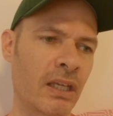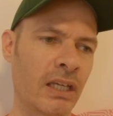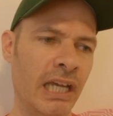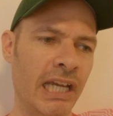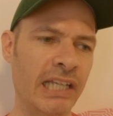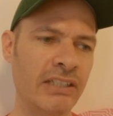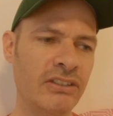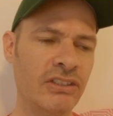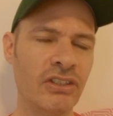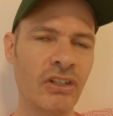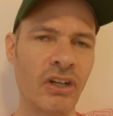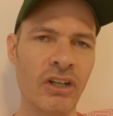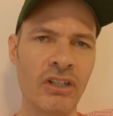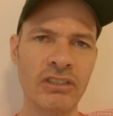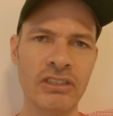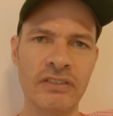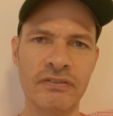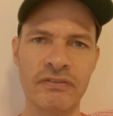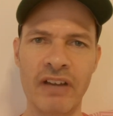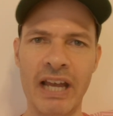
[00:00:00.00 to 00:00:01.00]
HDR
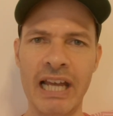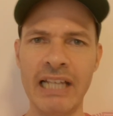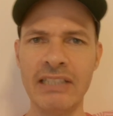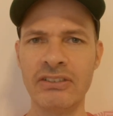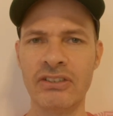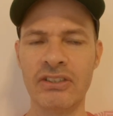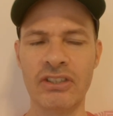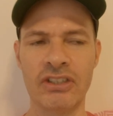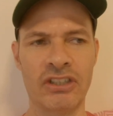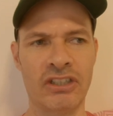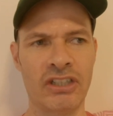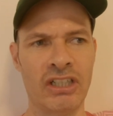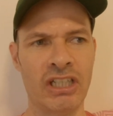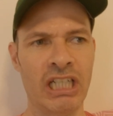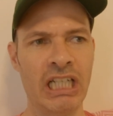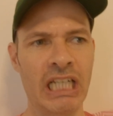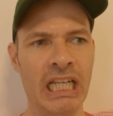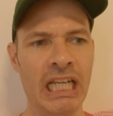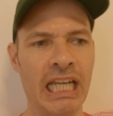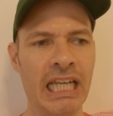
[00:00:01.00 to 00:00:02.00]
is faster,
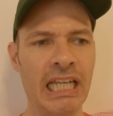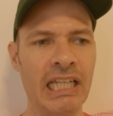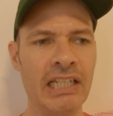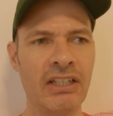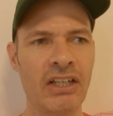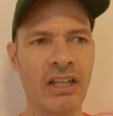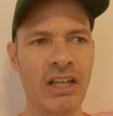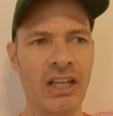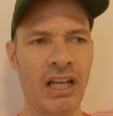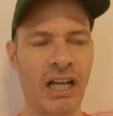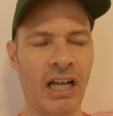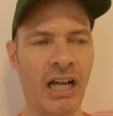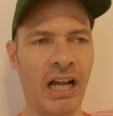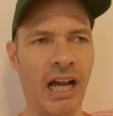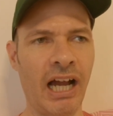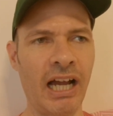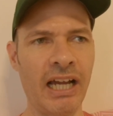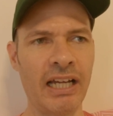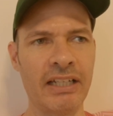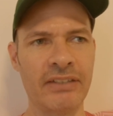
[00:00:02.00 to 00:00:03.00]
and
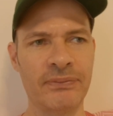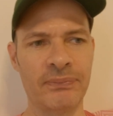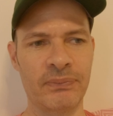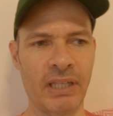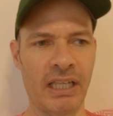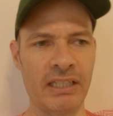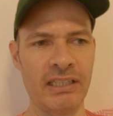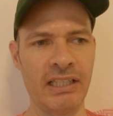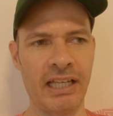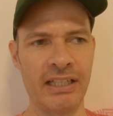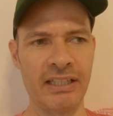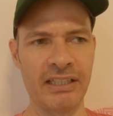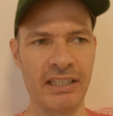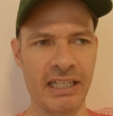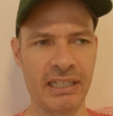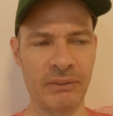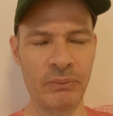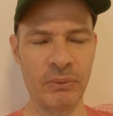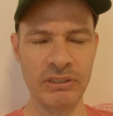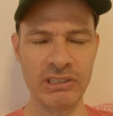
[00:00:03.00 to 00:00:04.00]

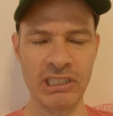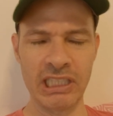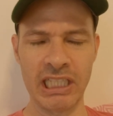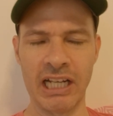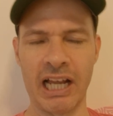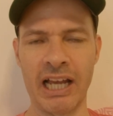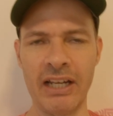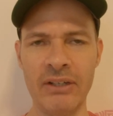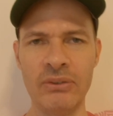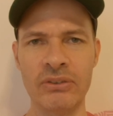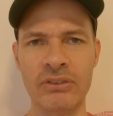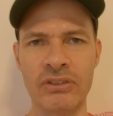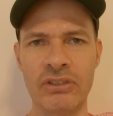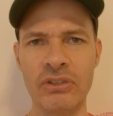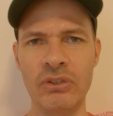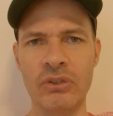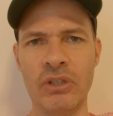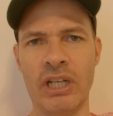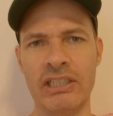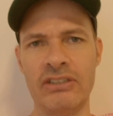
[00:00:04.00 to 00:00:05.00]
like once again, I don't
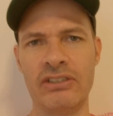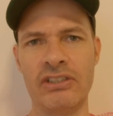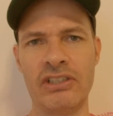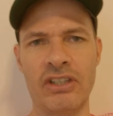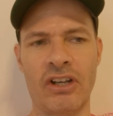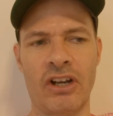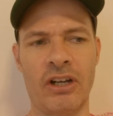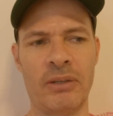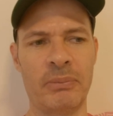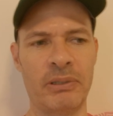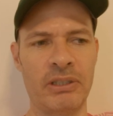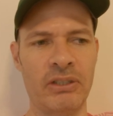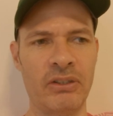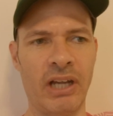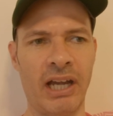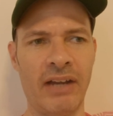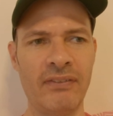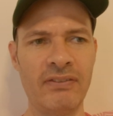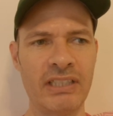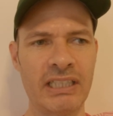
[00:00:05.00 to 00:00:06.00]
do HDR, but you
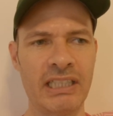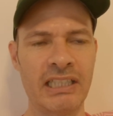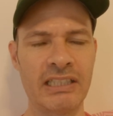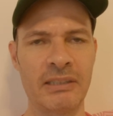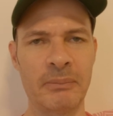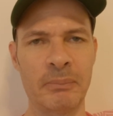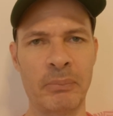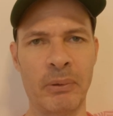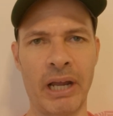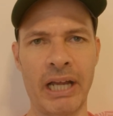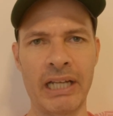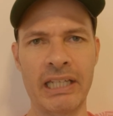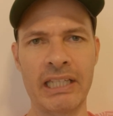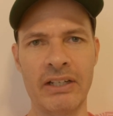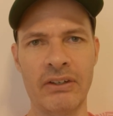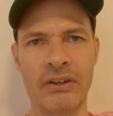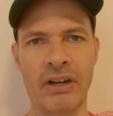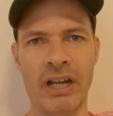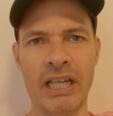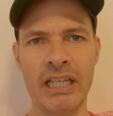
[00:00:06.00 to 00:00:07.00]
have to get the
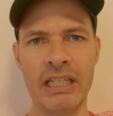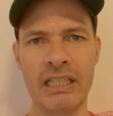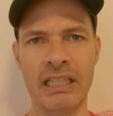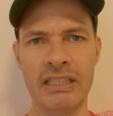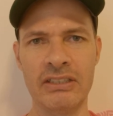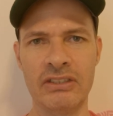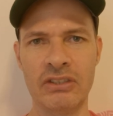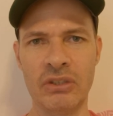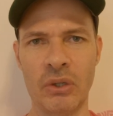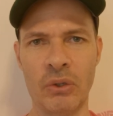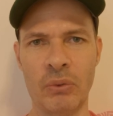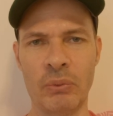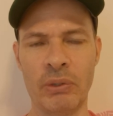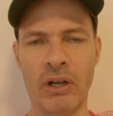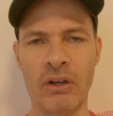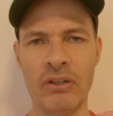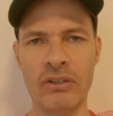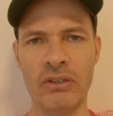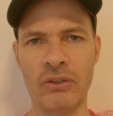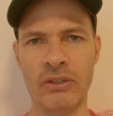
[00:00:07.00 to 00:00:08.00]
bracket, right? And so we
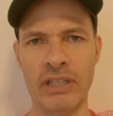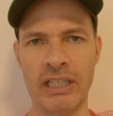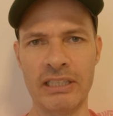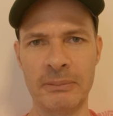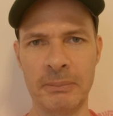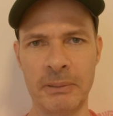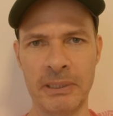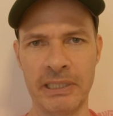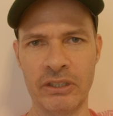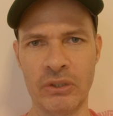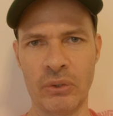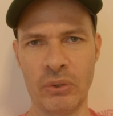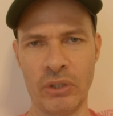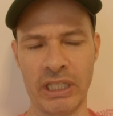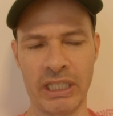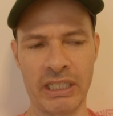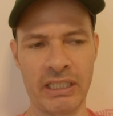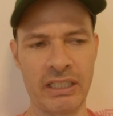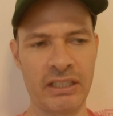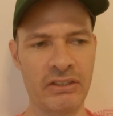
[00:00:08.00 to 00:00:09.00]
all know that's pretty
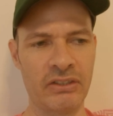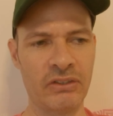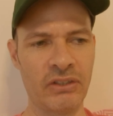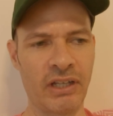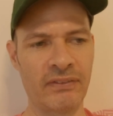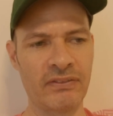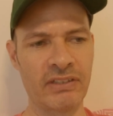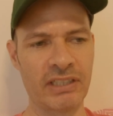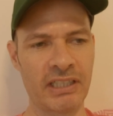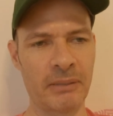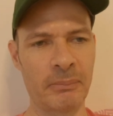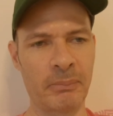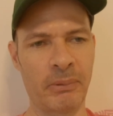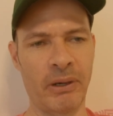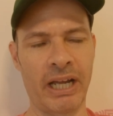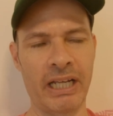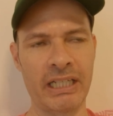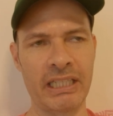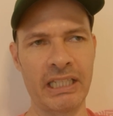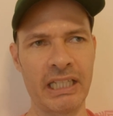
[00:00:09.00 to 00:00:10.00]
quick. You have to get a
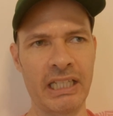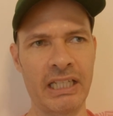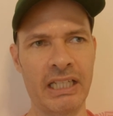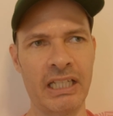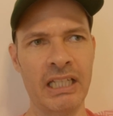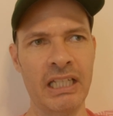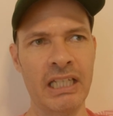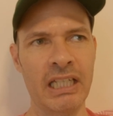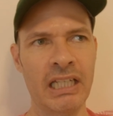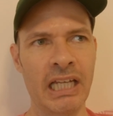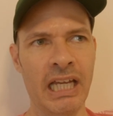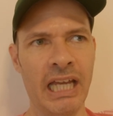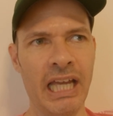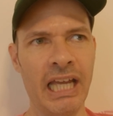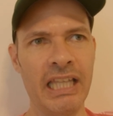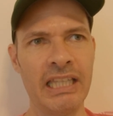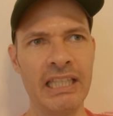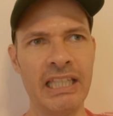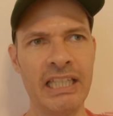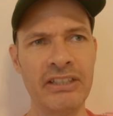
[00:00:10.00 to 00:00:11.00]
bracket,
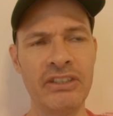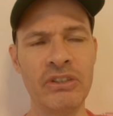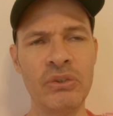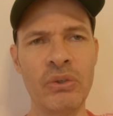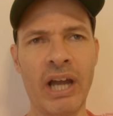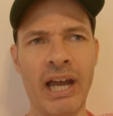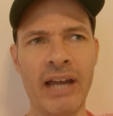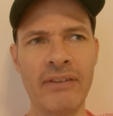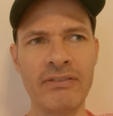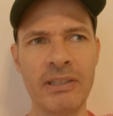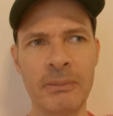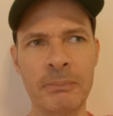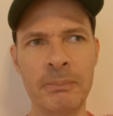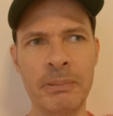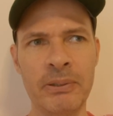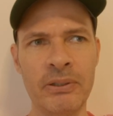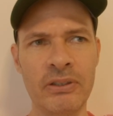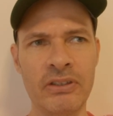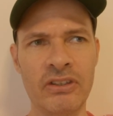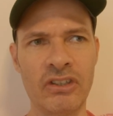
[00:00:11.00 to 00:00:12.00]
and then you have to
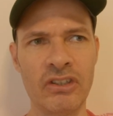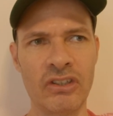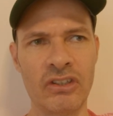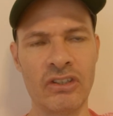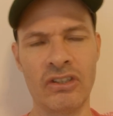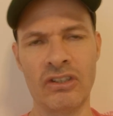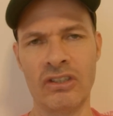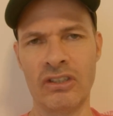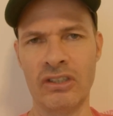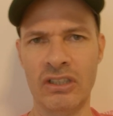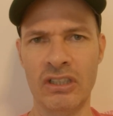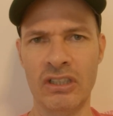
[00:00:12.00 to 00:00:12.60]
put the